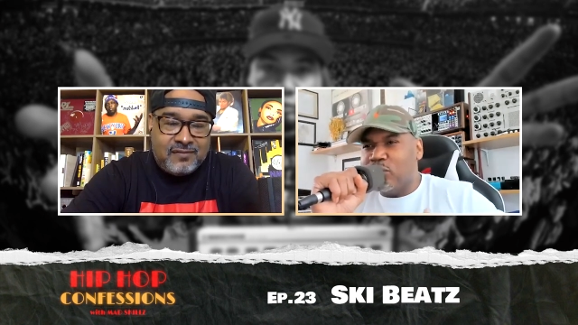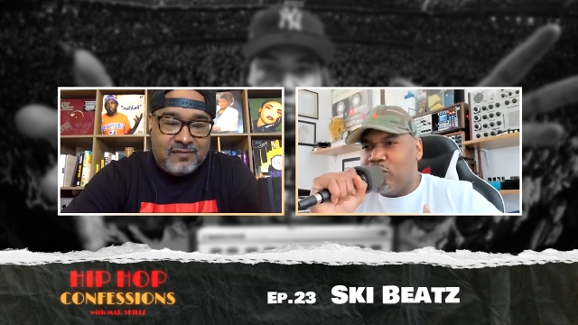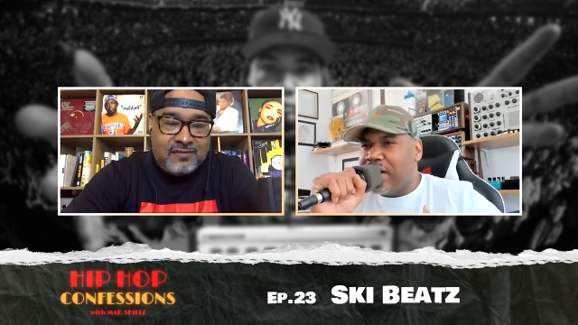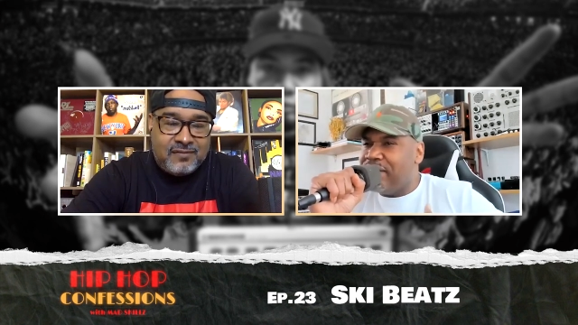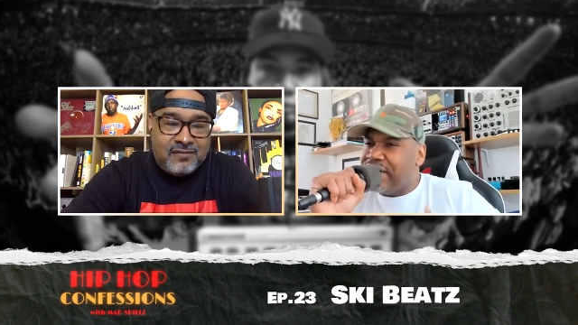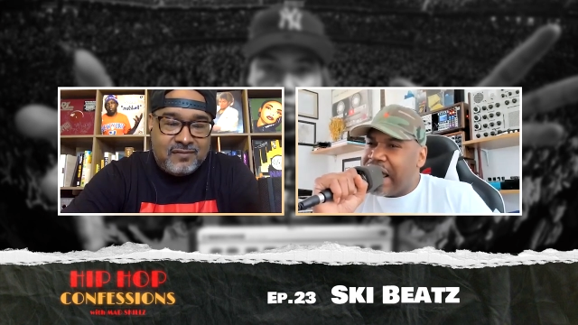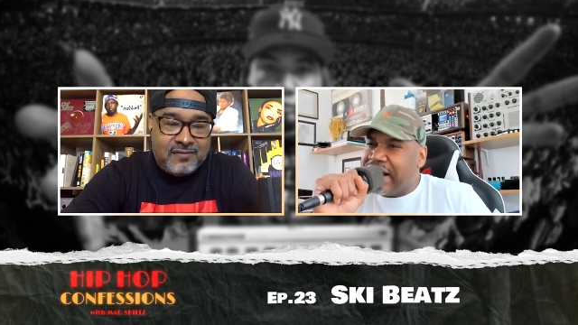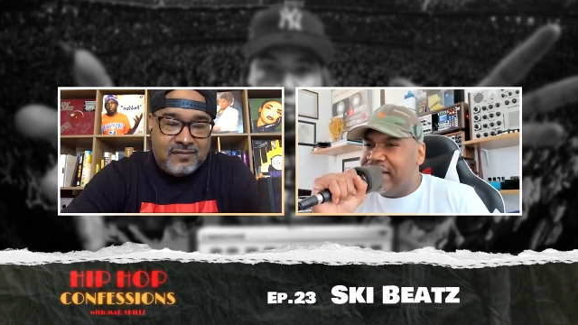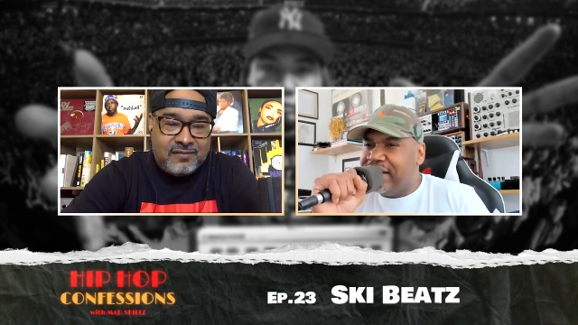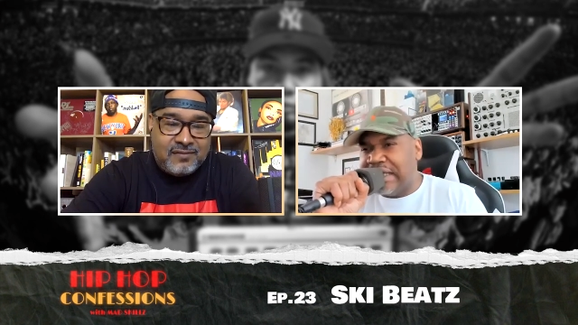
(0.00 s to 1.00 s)
Speaker 1: whatever that
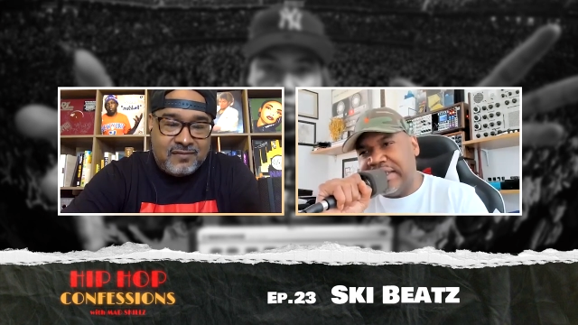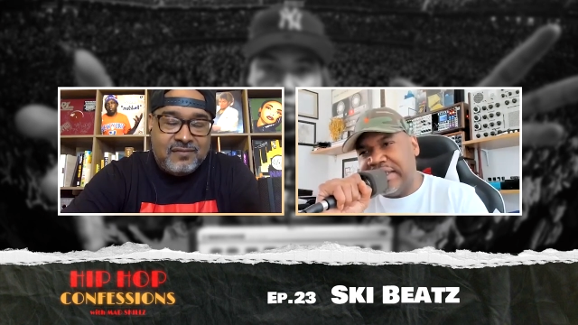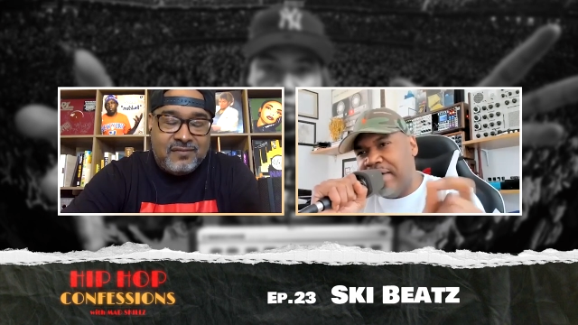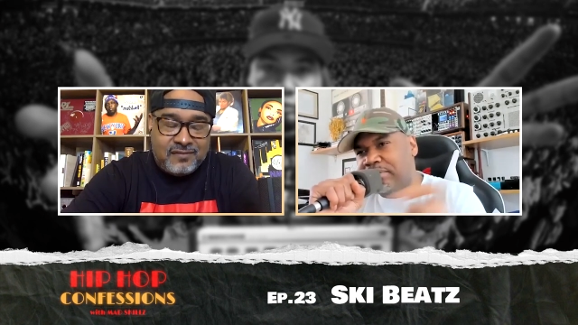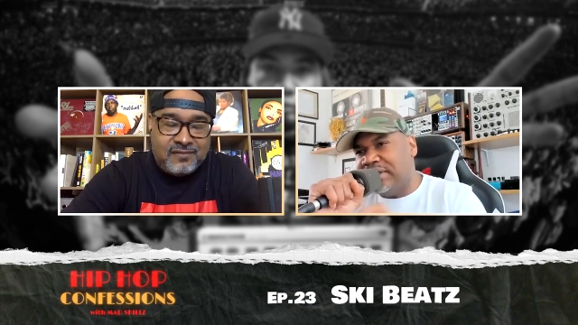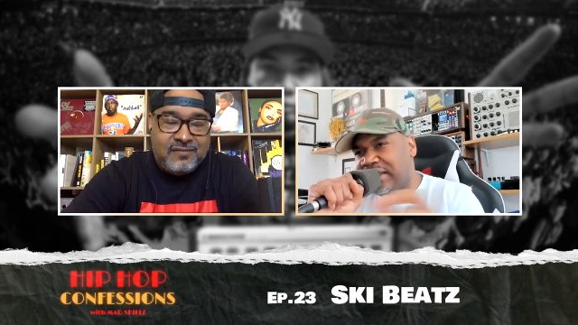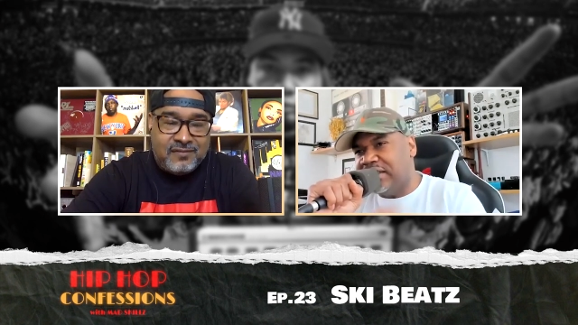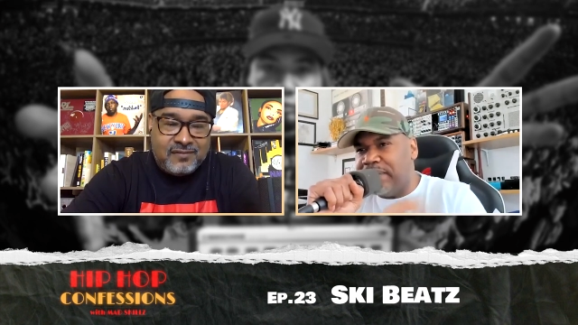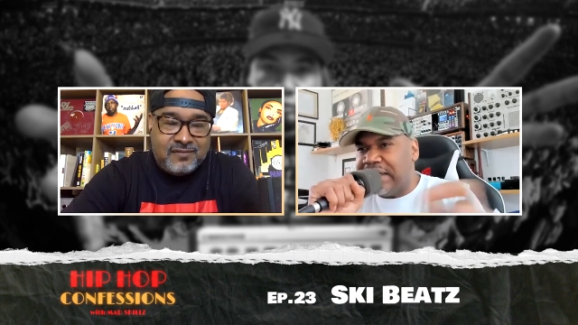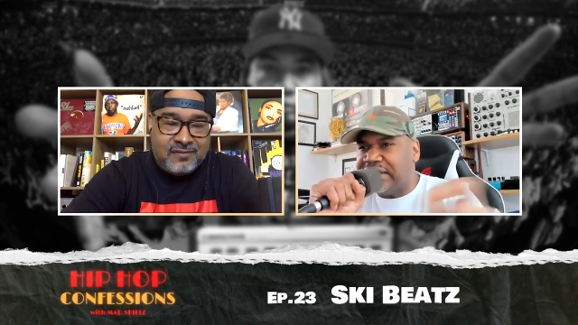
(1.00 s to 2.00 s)
is as an MC,
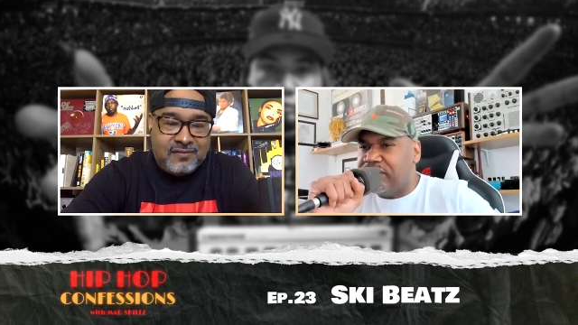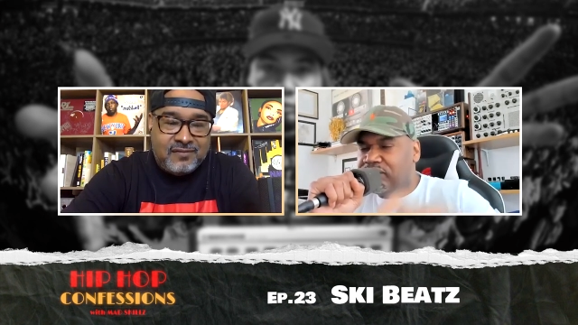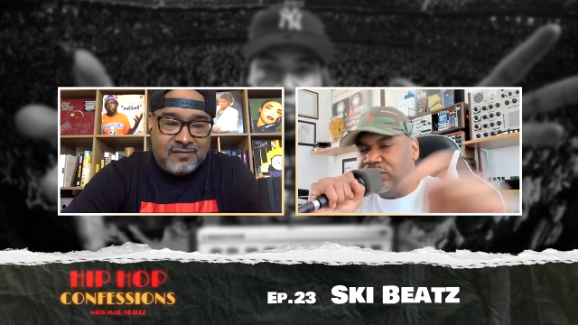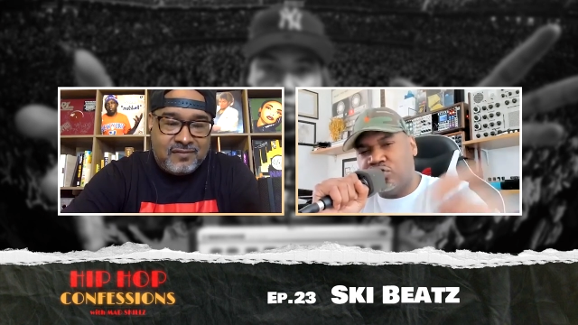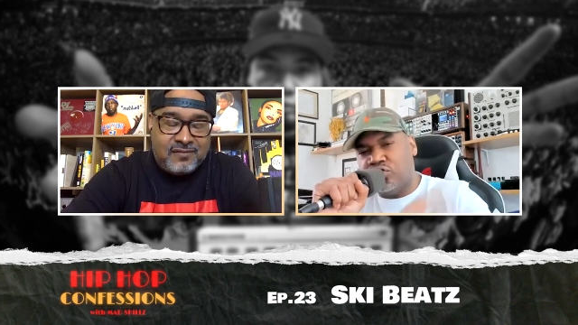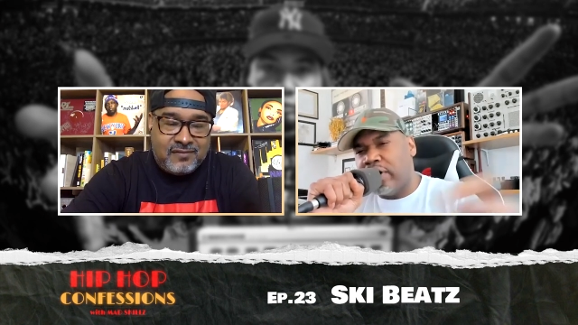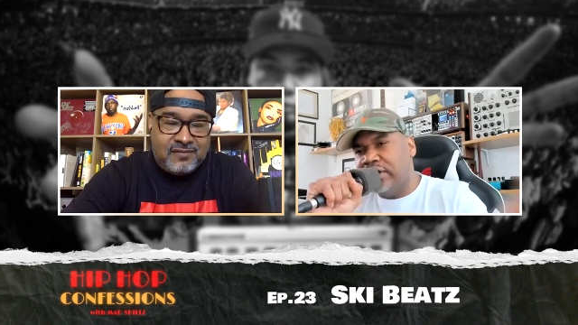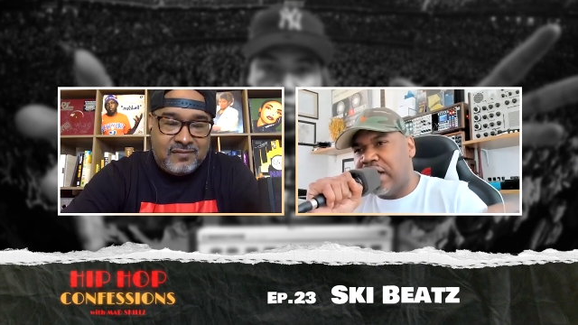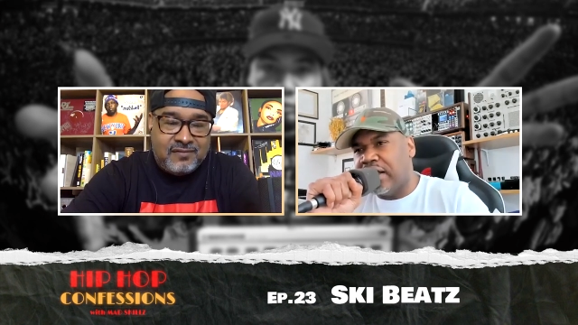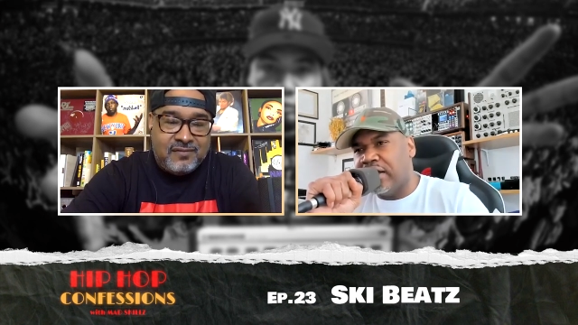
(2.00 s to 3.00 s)
especially if you are
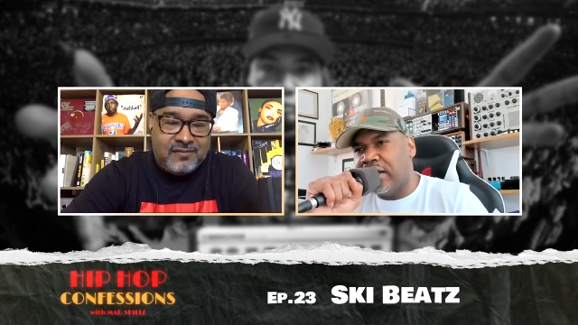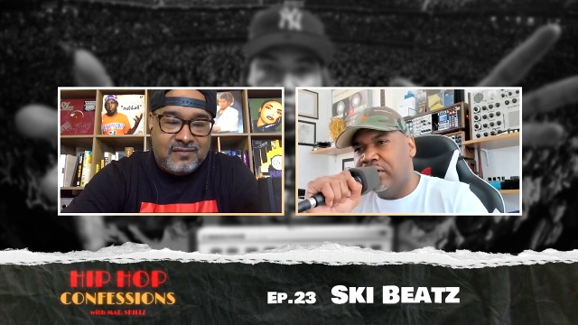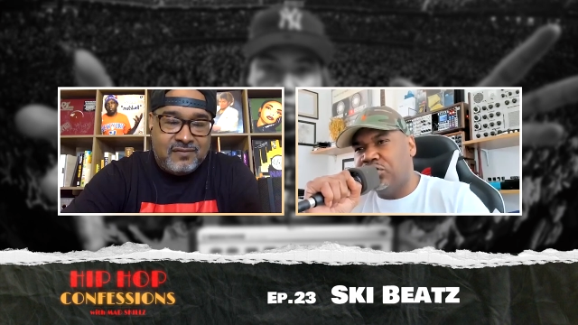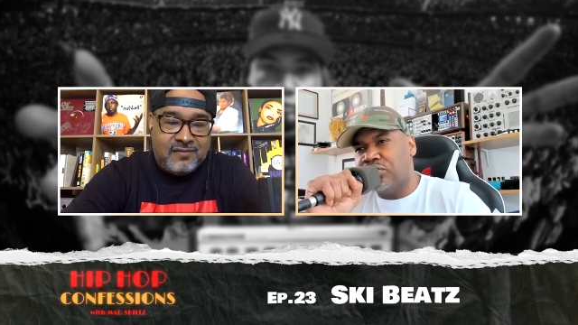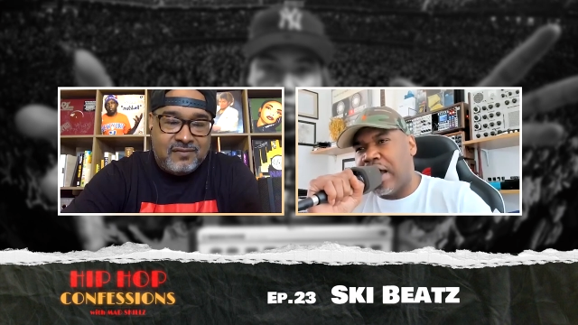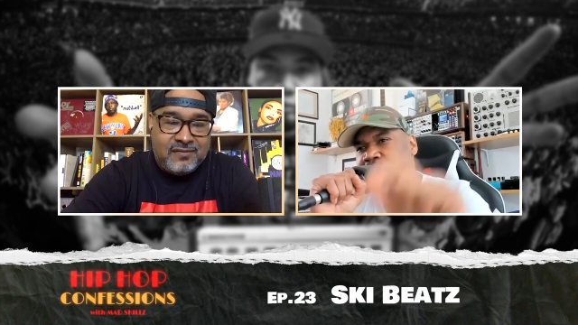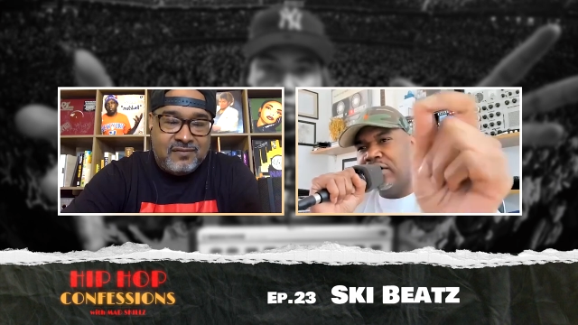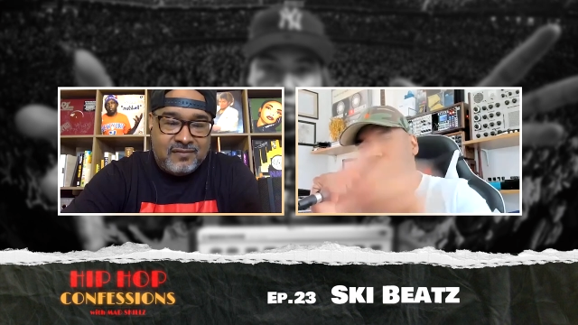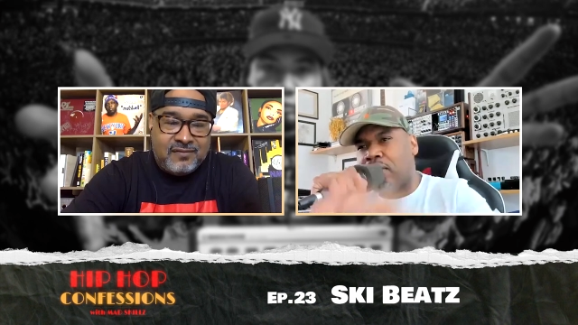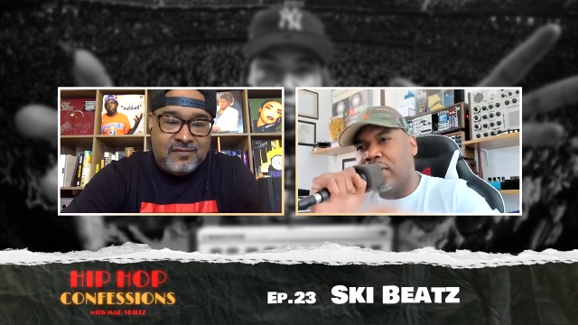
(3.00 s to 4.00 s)
storytelling and you are trying to,
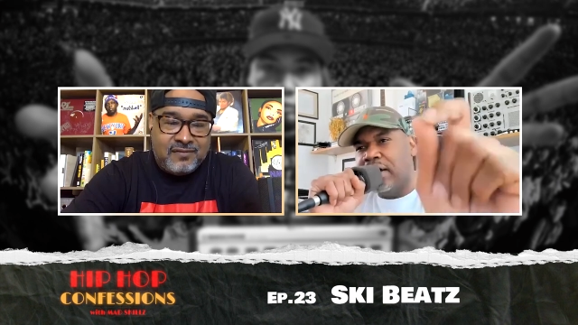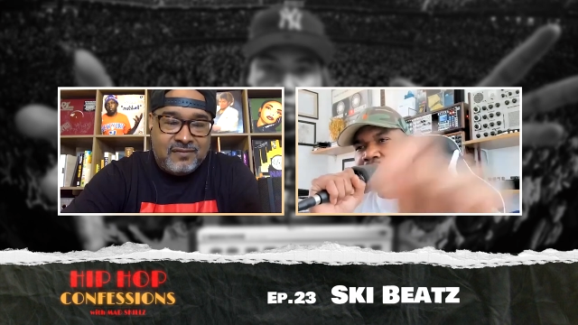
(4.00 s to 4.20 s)
you know,